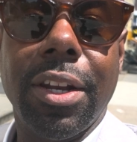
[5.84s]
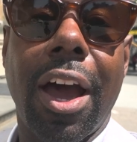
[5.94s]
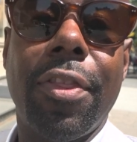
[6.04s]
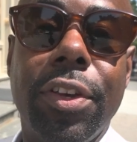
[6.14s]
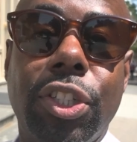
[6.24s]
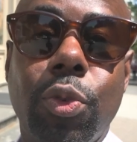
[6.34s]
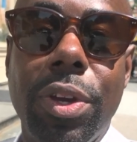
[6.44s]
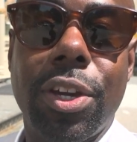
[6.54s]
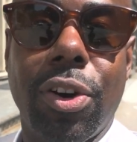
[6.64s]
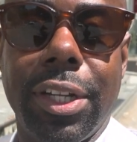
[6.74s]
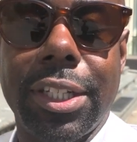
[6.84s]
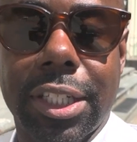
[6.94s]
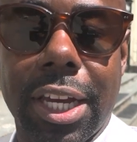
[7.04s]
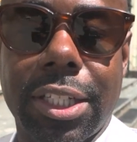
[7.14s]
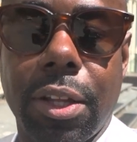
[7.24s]
Now, this week on
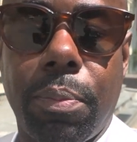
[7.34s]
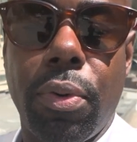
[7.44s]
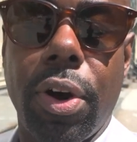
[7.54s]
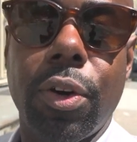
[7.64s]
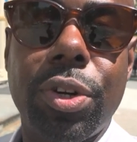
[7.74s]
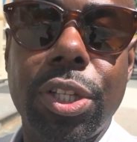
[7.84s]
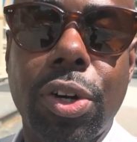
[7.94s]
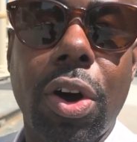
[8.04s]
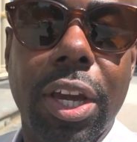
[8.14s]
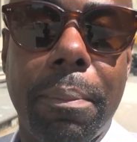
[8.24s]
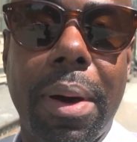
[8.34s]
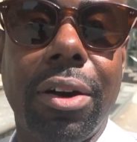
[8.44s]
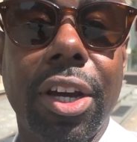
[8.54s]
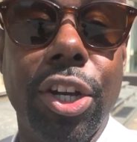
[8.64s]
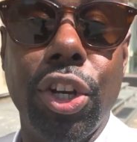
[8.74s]
Let's Get to the Point, we're talking
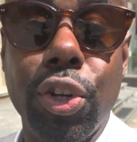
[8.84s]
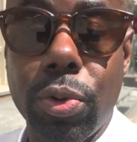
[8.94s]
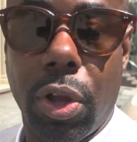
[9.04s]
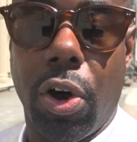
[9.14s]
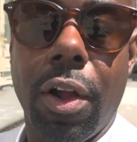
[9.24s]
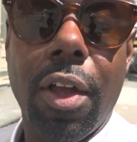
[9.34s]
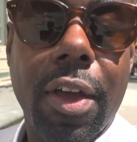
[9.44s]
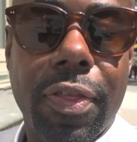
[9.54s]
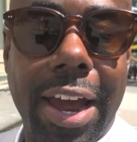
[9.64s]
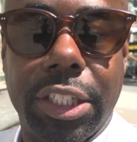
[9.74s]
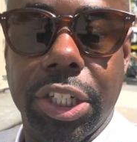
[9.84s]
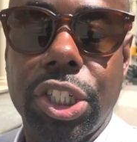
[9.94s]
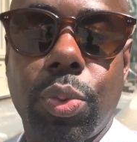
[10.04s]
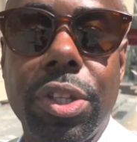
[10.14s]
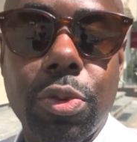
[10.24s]
about a new law that
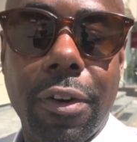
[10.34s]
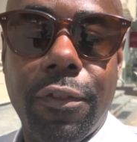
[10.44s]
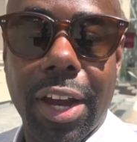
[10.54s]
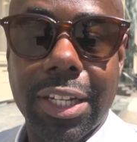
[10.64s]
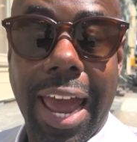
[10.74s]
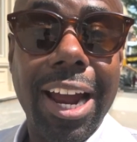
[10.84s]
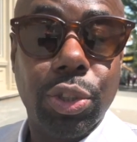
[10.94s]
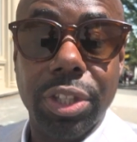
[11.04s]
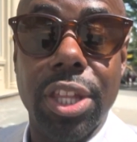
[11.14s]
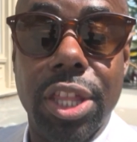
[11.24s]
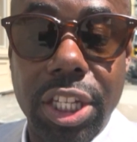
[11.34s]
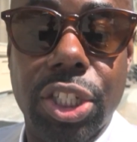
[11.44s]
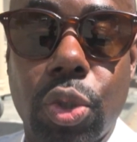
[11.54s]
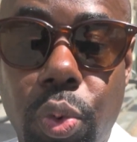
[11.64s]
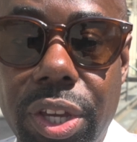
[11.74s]
just went into effect actually
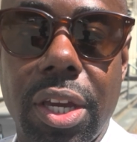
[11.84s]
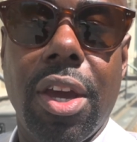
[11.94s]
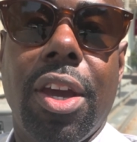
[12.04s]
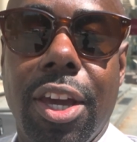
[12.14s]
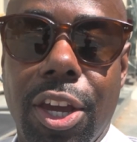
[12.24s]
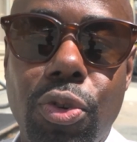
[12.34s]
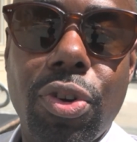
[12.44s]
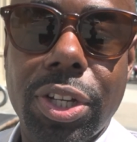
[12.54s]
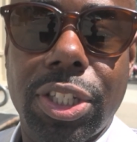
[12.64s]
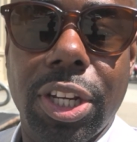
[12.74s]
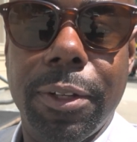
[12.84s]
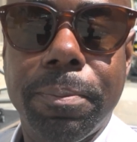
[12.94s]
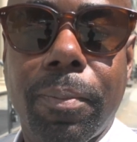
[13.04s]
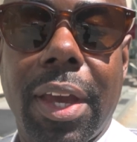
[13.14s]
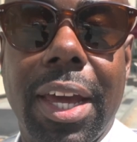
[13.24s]
this week in New York City,
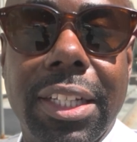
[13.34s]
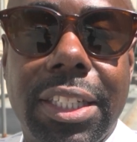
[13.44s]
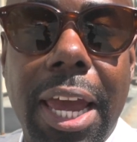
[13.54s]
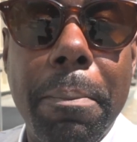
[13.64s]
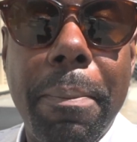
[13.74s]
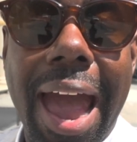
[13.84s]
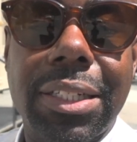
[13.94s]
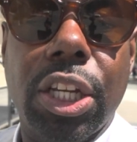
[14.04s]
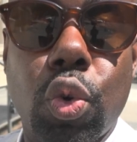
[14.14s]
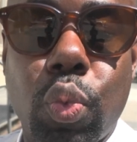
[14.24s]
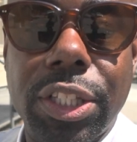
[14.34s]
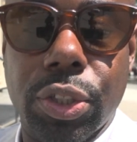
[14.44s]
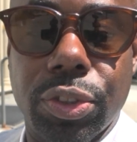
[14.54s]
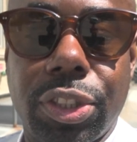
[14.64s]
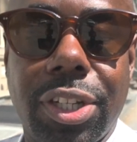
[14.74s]
and it's impacting
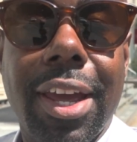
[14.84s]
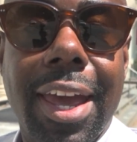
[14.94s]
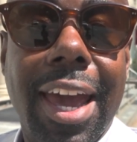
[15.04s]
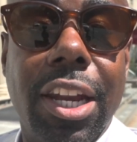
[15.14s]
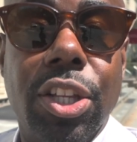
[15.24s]
rentals. And it's